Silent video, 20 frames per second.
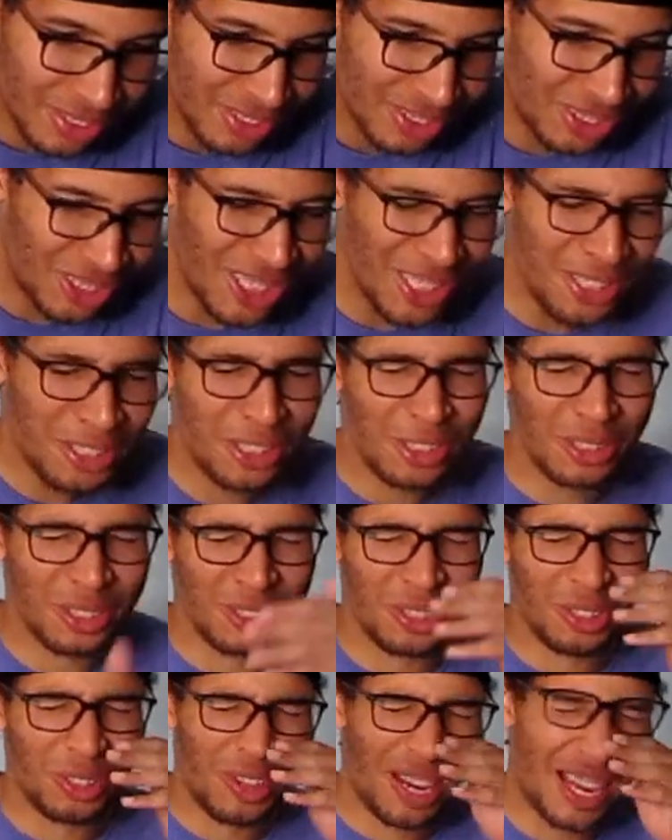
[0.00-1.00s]
Jesus
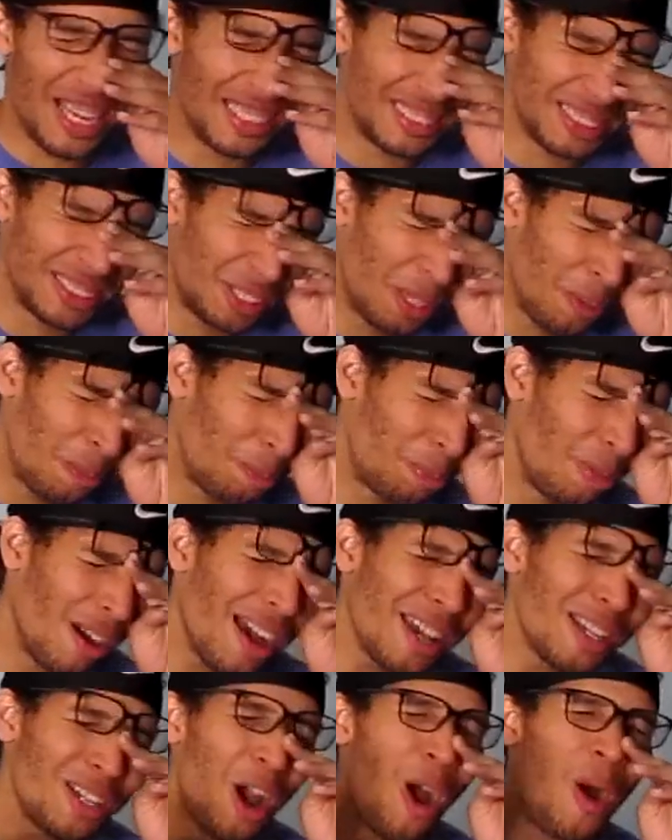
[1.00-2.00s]
Christ. The
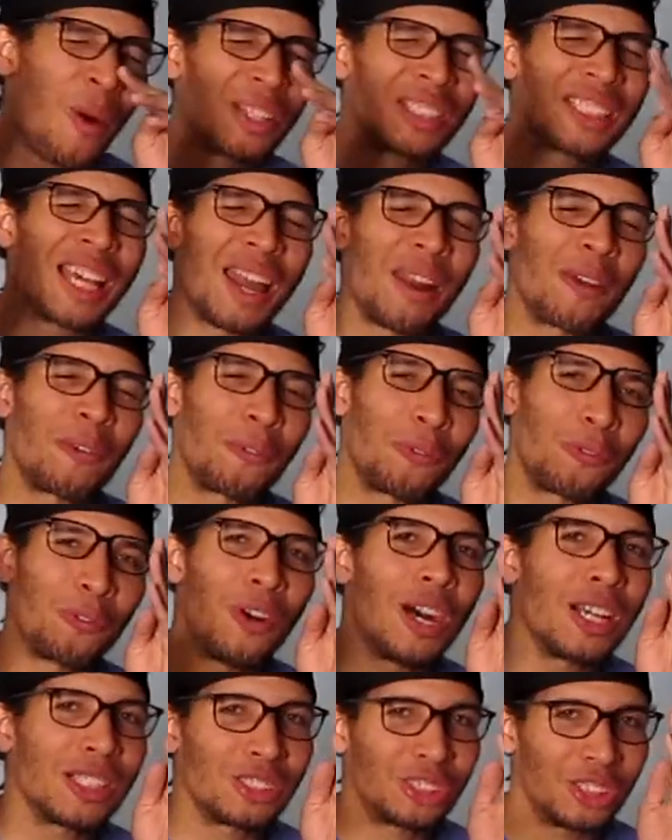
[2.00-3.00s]
button always gotta
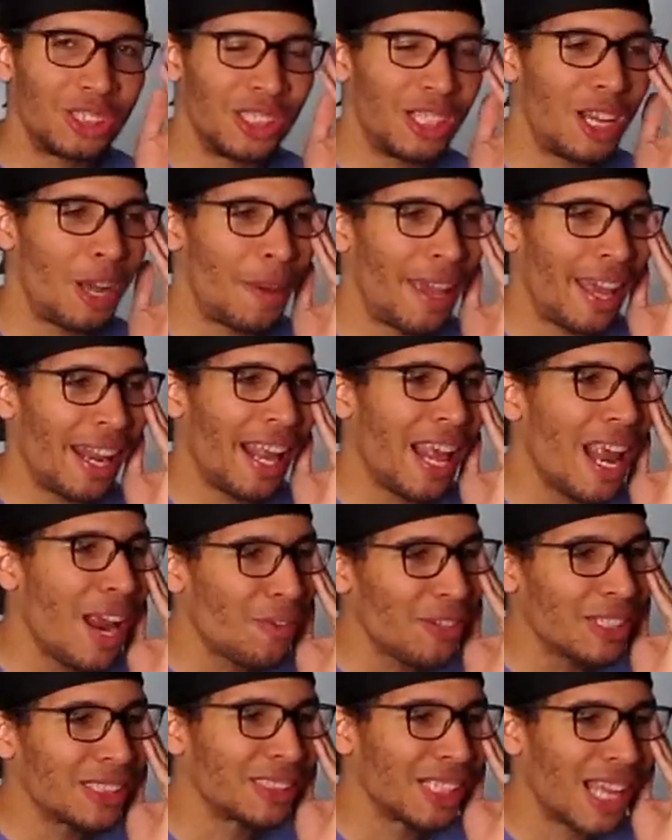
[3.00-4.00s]
fuck shit up. And
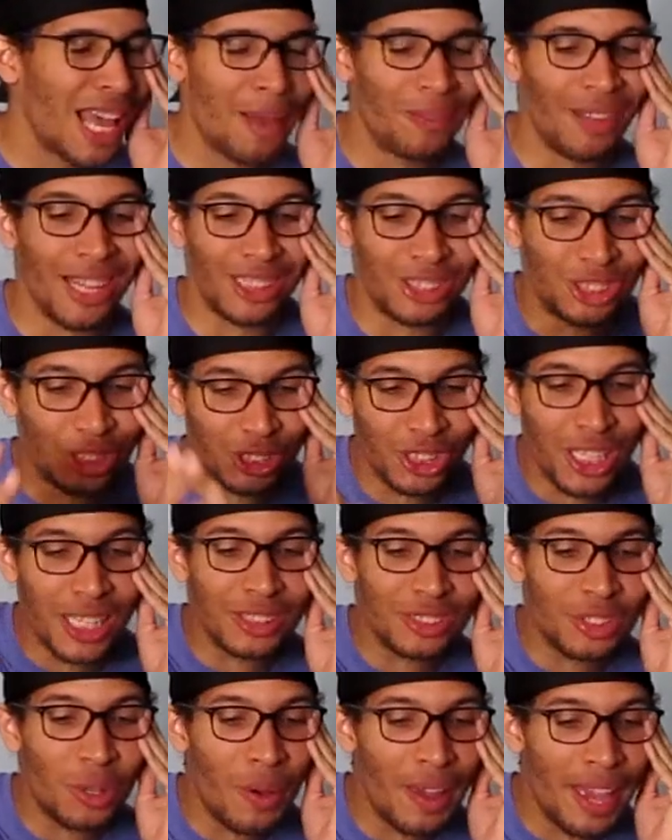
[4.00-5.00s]
every time, like,
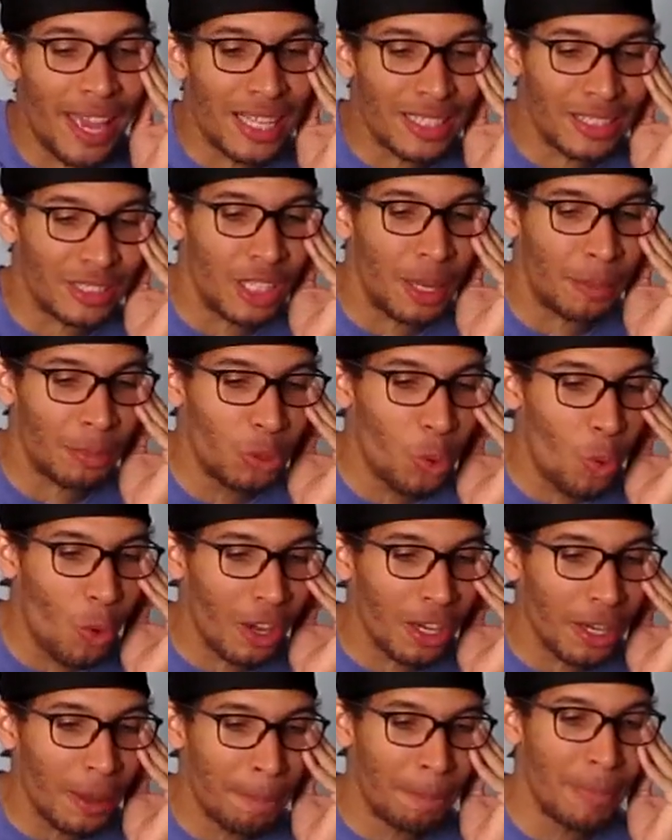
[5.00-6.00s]
shut your ass up. You
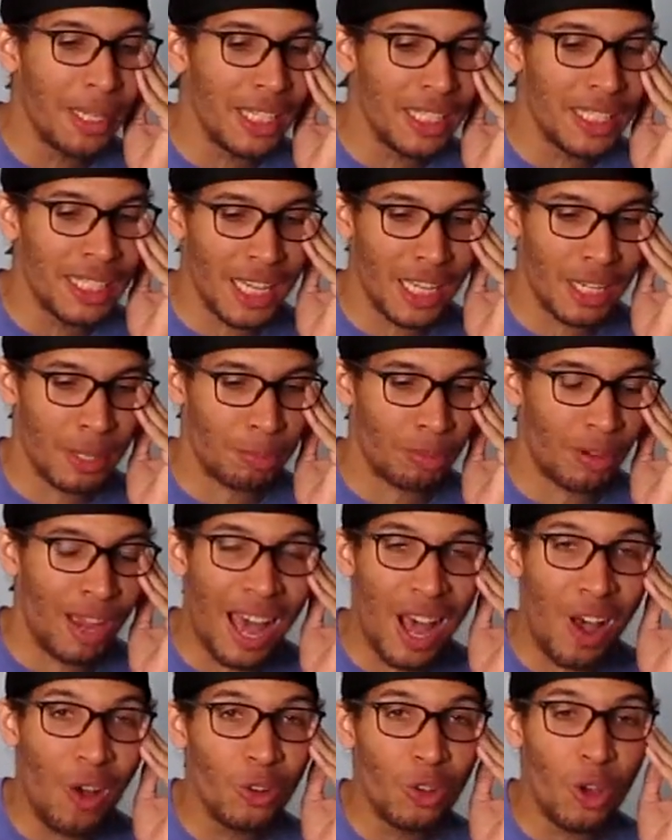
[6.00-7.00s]
are the mediator, bro.
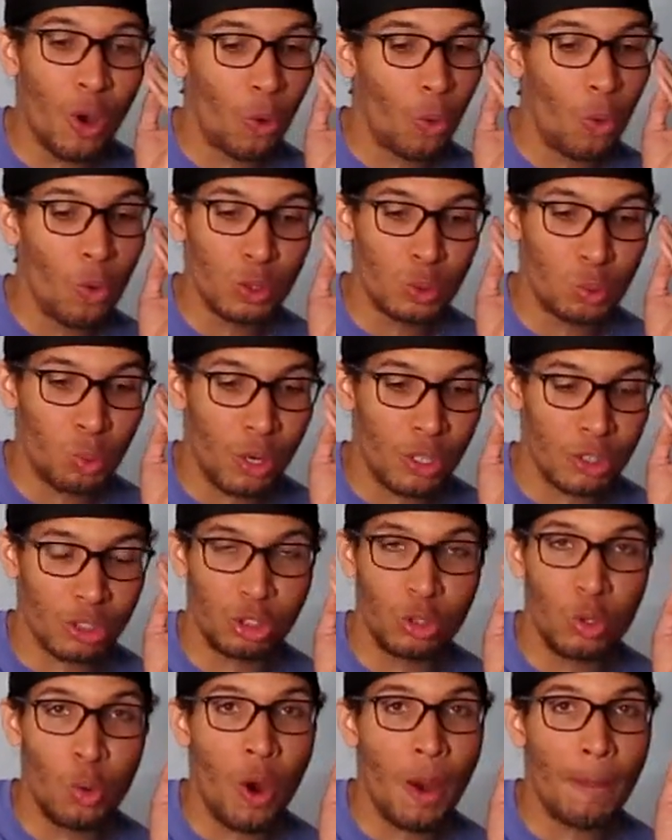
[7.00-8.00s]
I don't know who's
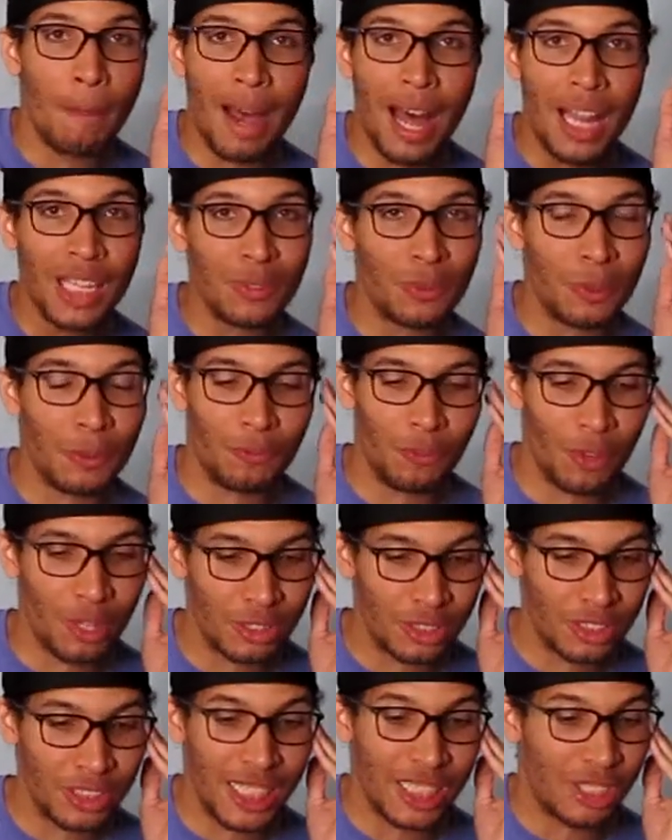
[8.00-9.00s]
worse. You or Molly from
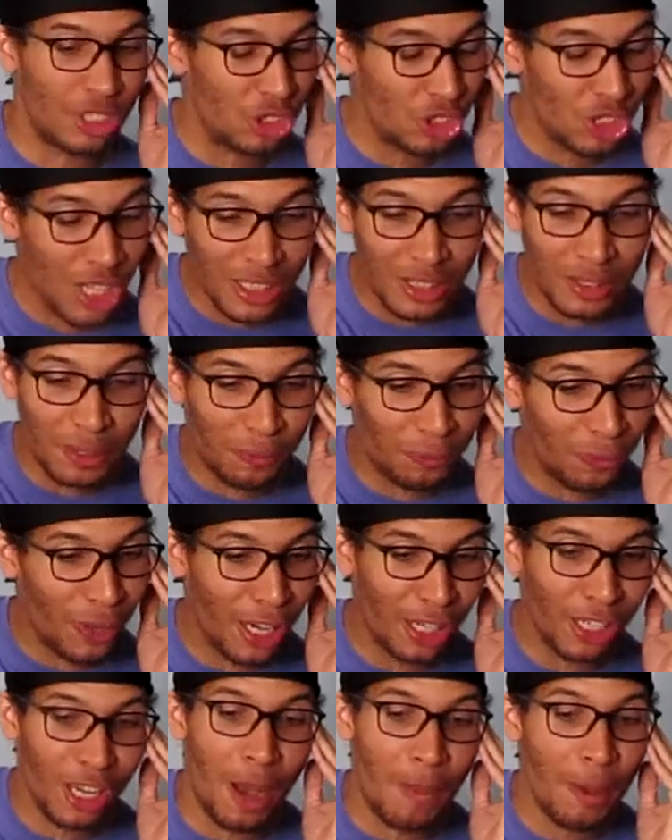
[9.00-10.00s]
First Take. Shut the
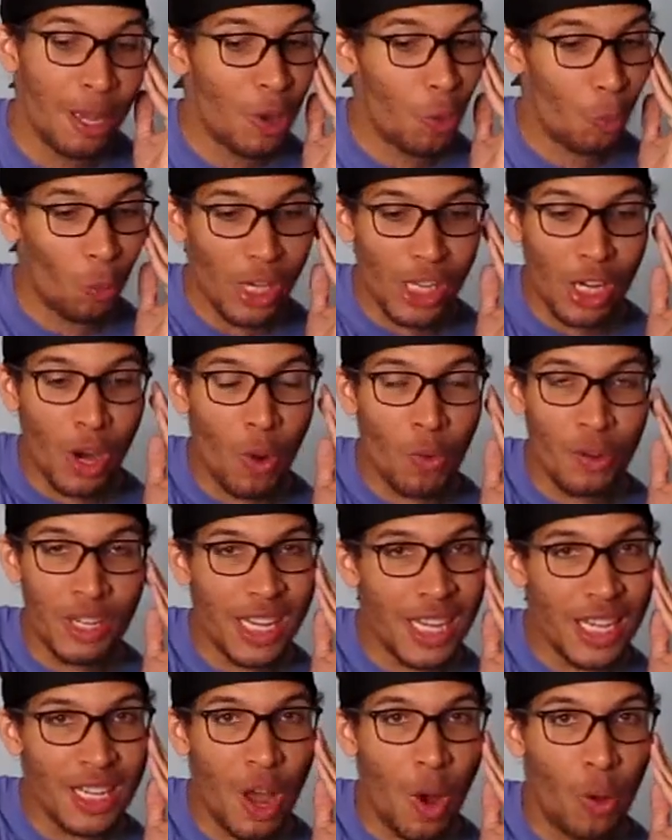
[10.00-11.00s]
fuck up. We don't
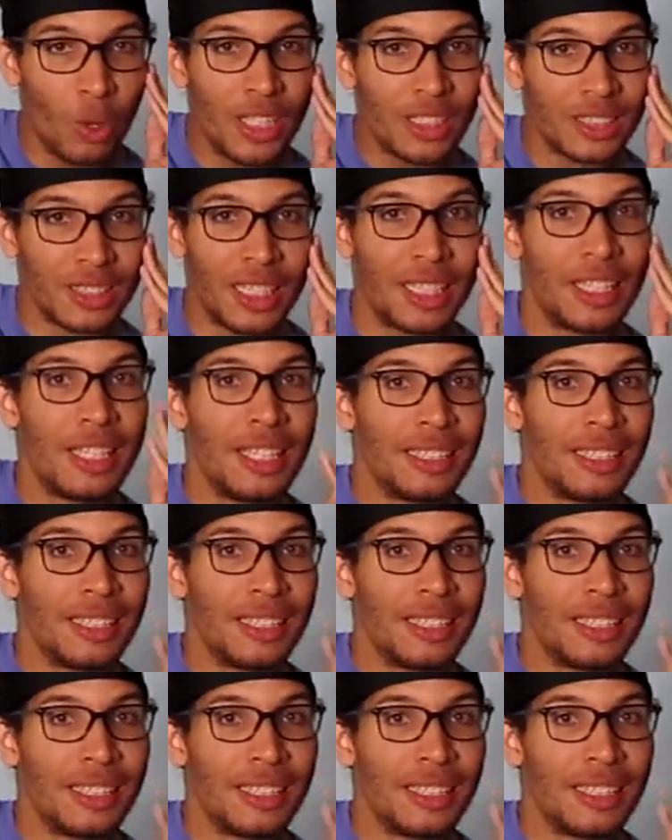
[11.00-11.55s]
need no, listen.